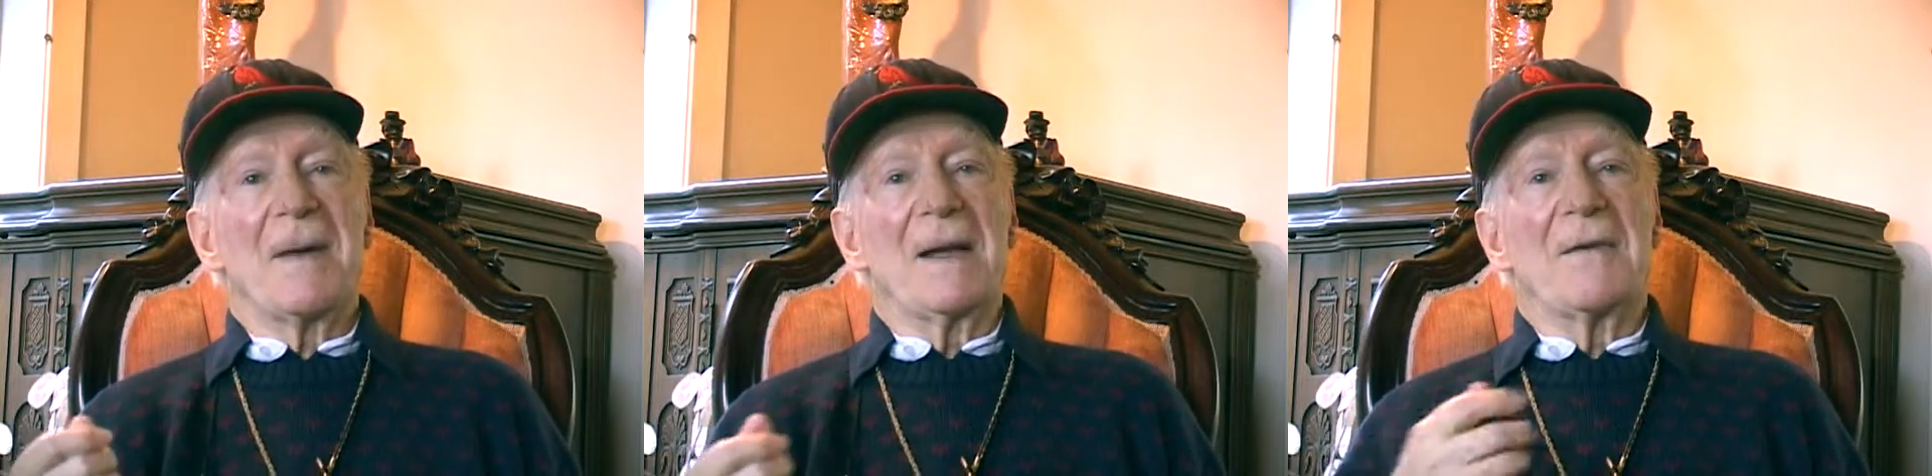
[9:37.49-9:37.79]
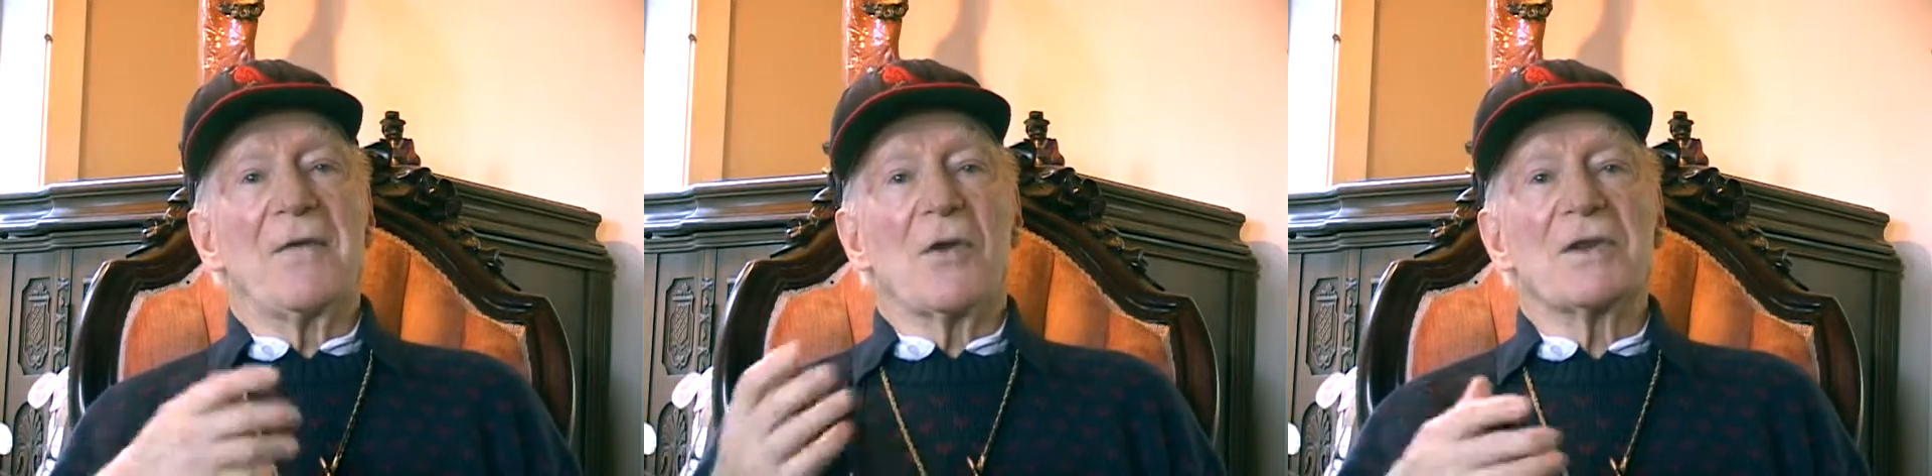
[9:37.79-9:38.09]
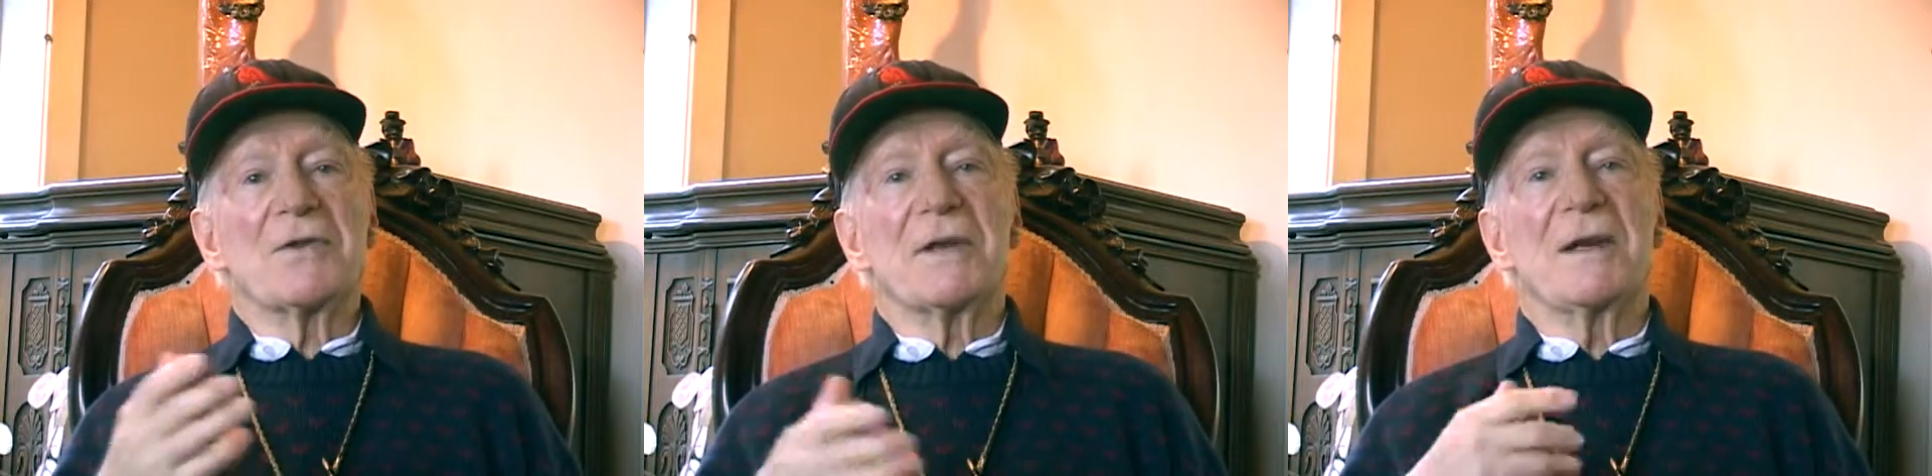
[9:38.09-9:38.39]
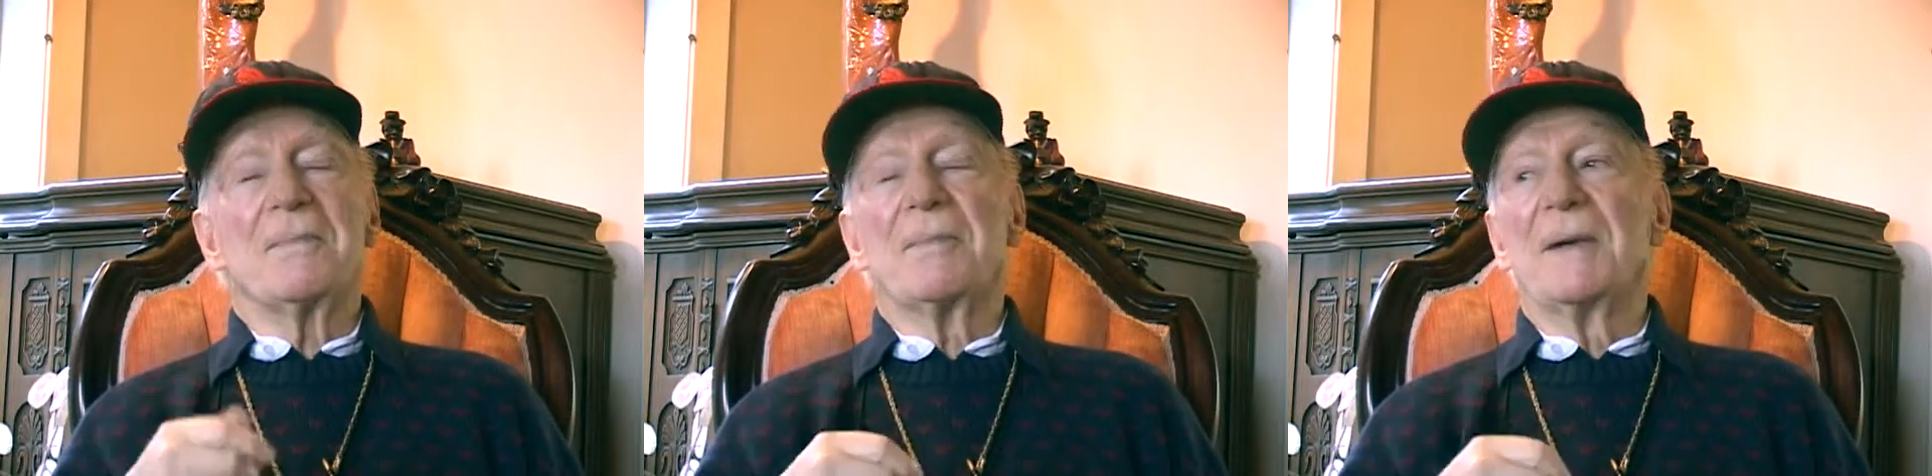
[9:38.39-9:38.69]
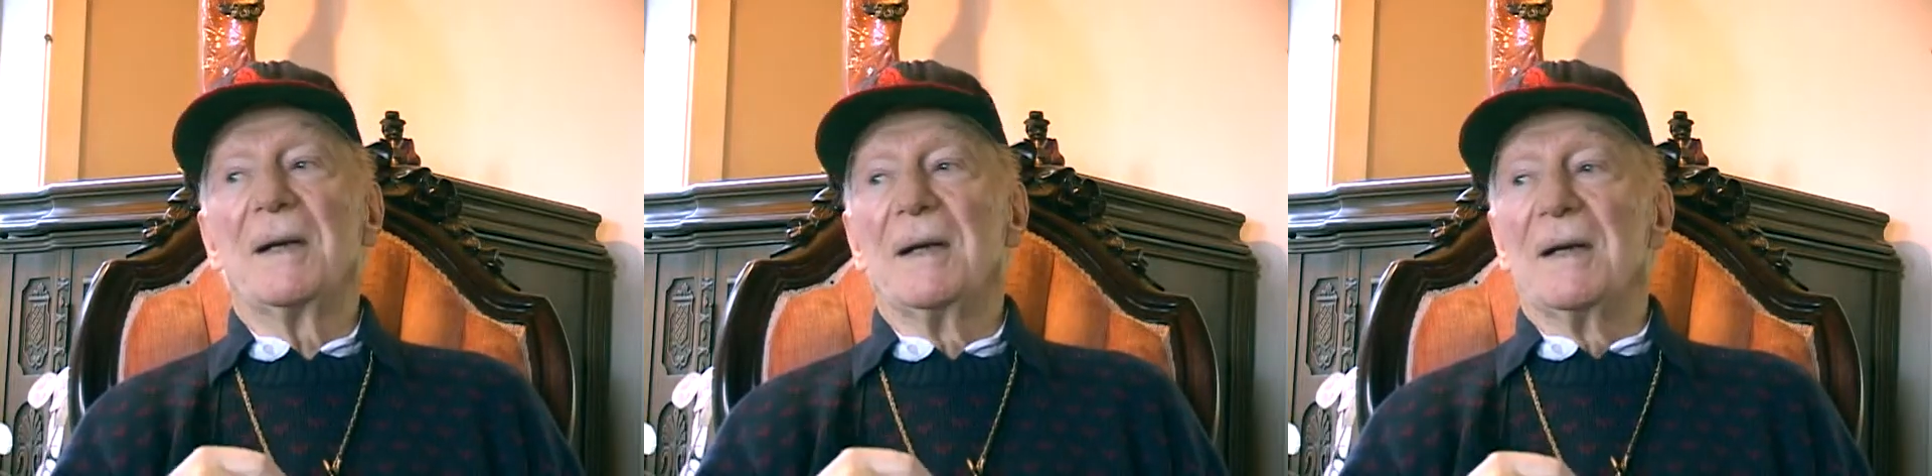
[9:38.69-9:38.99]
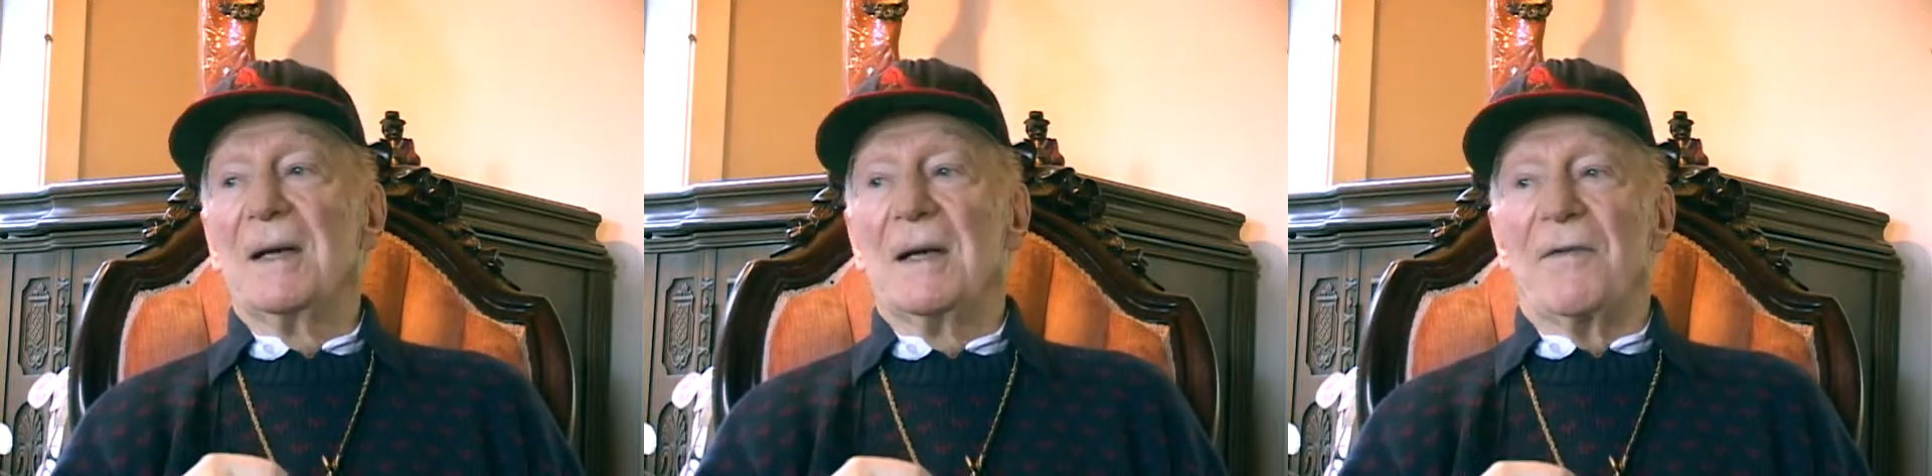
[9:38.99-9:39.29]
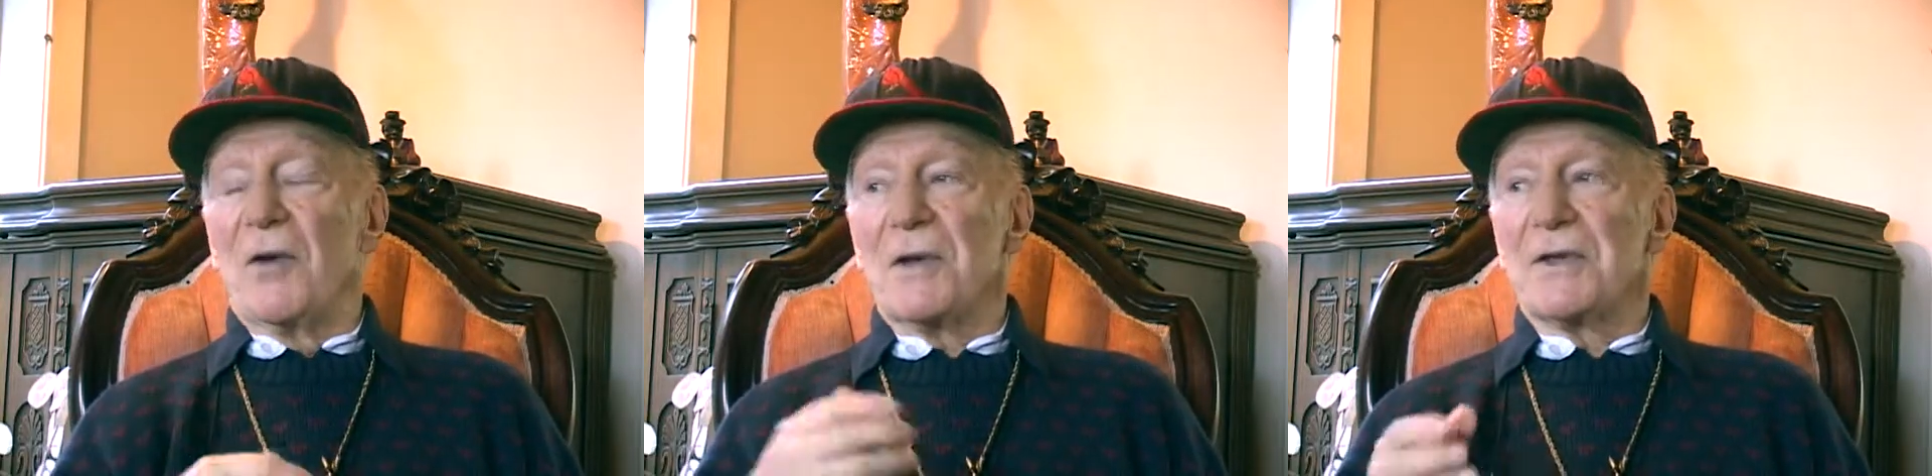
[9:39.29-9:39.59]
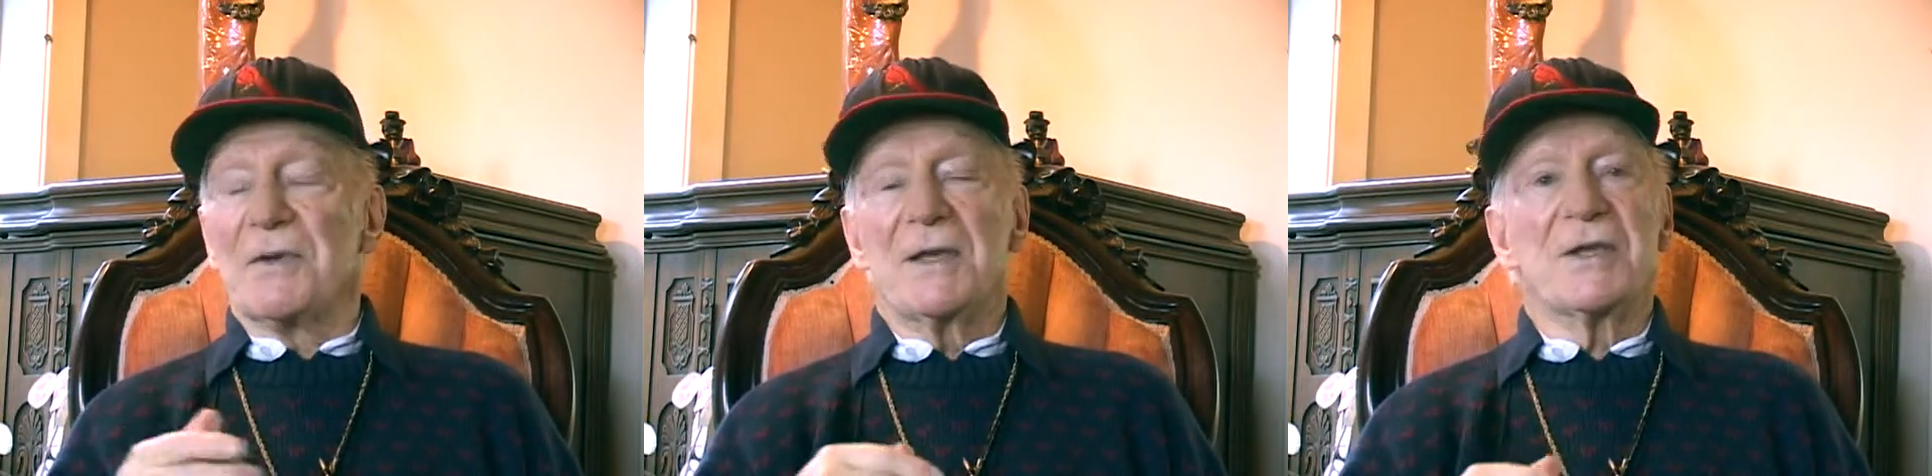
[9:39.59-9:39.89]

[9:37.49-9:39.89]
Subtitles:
And the forestry